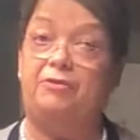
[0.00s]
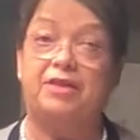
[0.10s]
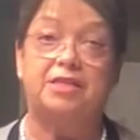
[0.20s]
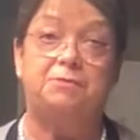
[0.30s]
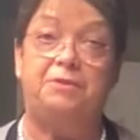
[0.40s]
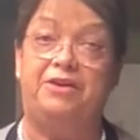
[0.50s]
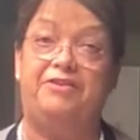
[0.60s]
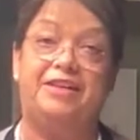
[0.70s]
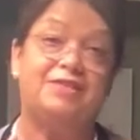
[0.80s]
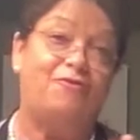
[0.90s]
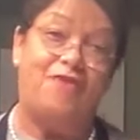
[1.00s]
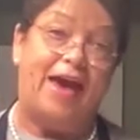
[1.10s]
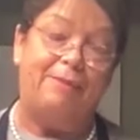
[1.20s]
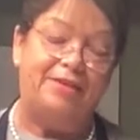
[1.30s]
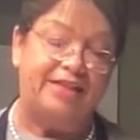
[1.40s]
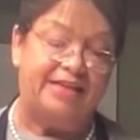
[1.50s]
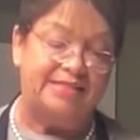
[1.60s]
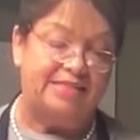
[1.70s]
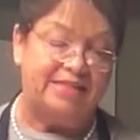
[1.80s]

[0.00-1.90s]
with a spoon. It's fabulous.